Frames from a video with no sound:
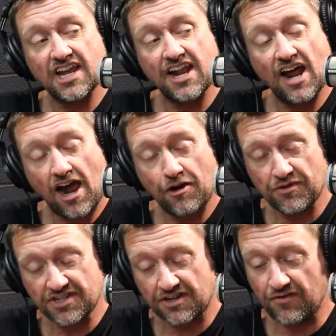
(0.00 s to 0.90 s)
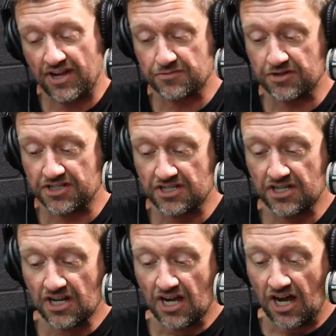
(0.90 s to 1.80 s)
and high-risk investments.
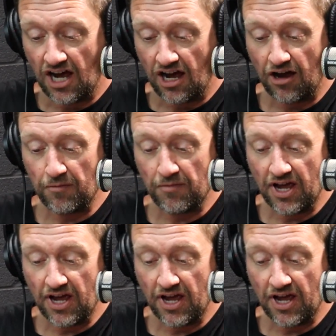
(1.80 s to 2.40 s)
The